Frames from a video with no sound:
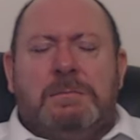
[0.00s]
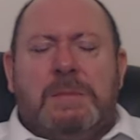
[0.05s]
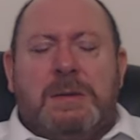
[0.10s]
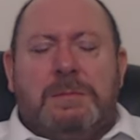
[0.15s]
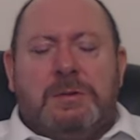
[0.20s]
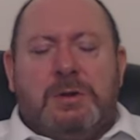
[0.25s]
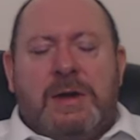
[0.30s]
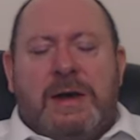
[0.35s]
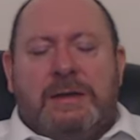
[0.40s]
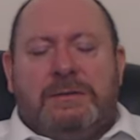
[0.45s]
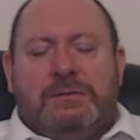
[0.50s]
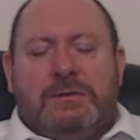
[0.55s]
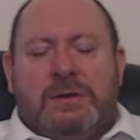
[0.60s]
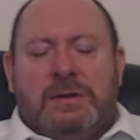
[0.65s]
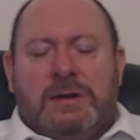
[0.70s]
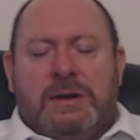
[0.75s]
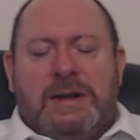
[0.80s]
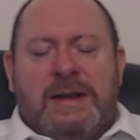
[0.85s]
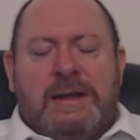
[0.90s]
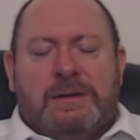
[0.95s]
maybe you had
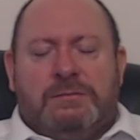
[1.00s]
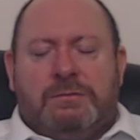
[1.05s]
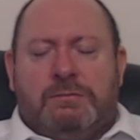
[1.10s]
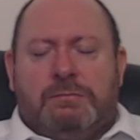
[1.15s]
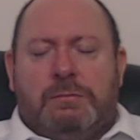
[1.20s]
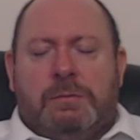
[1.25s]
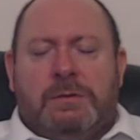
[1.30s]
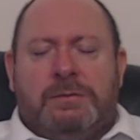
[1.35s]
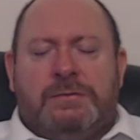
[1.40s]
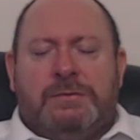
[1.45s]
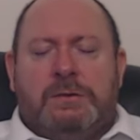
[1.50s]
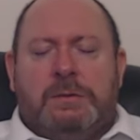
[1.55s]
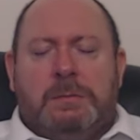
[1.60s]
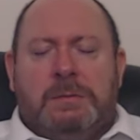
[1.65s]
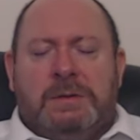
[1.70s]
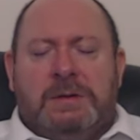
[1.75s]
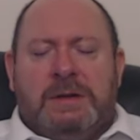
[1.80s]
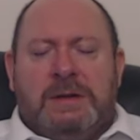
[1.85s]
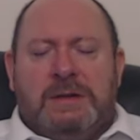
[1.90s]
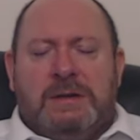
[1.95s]
your legs crossed at
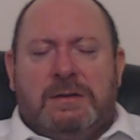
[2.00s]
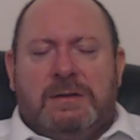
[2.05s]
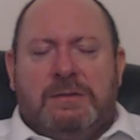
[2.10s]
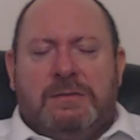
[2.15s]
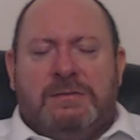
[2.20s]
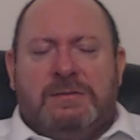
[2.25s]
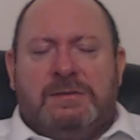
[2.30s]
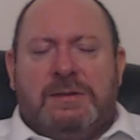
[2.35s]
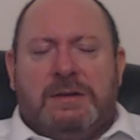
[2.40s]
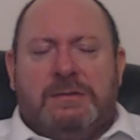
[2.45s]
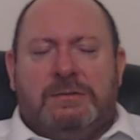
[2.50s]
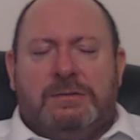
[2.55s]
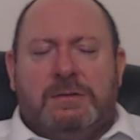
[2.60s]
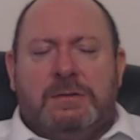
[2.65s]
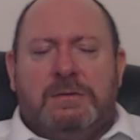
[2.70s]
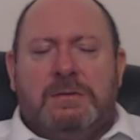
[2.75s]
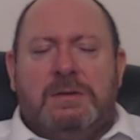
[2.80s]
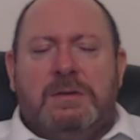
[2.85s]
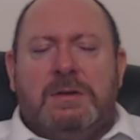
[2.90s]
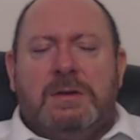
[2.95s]
the beginning of the
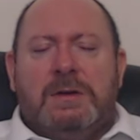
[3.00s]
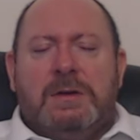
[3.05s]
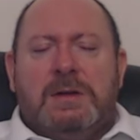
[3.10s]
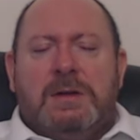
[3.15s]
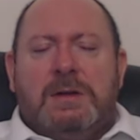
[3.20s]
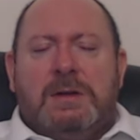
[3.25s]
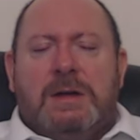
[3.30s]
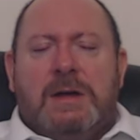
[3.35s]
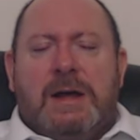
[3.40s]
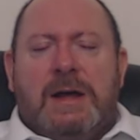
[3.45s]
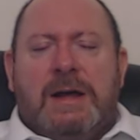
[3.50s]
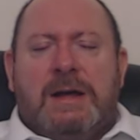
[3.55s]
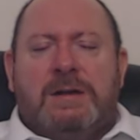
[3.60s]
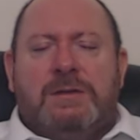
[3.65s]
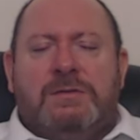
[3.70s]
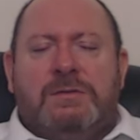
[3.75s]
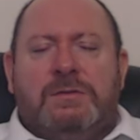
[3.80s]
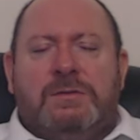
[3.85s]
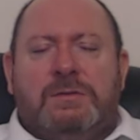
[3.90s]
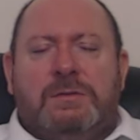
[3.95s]
session
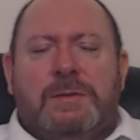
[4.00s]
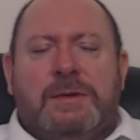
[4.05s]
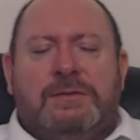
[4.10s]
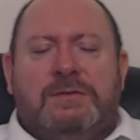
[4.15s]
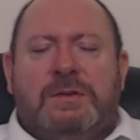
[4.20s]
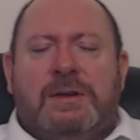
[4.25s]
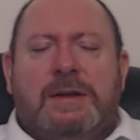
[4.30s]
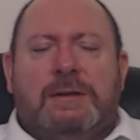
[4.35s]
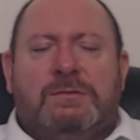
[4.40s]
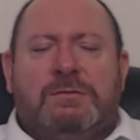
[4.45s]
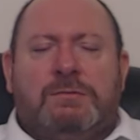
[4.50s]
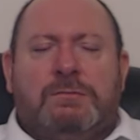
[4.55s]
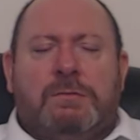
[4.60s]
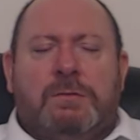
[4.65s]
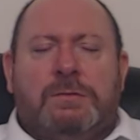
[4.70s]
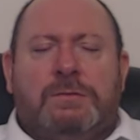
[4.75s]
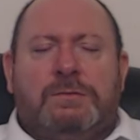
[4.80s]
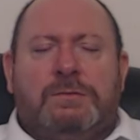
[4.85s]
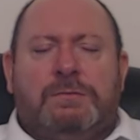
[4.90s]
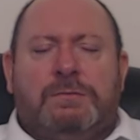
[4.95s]
and you had your legs
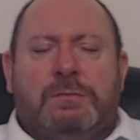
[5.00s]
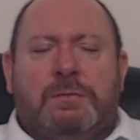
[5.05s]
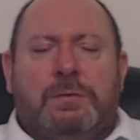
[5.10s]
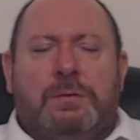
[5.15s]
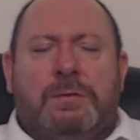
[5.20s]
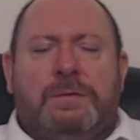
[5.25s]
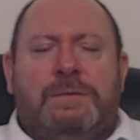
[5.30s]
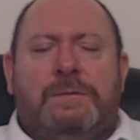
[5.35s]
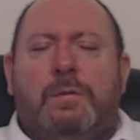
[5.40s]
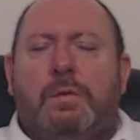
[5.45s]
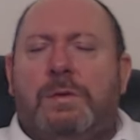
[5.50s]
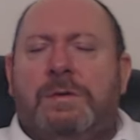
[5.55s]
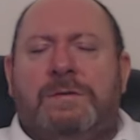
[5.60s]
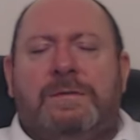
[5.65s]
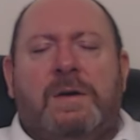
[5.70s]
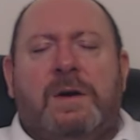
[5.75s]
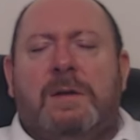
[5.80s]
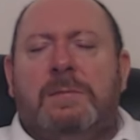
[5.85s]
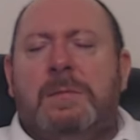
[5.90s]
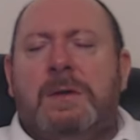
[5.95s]
crossed for
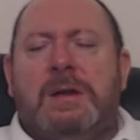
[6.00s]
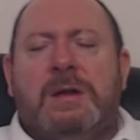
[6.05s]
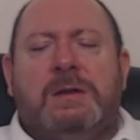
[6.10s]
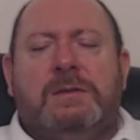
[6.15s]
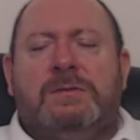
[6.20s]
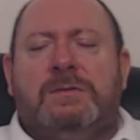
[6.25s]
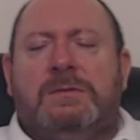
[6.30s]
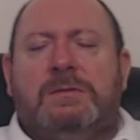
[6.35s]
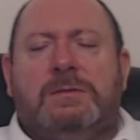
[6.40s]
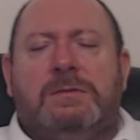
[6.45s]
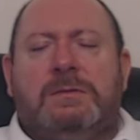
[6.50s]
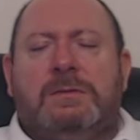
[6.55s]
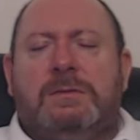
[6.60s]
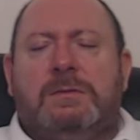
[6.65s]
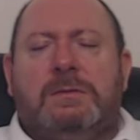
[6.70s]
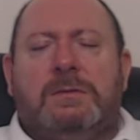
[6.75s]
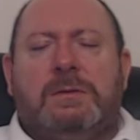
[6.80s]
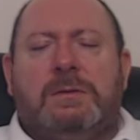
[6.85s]
45 minutes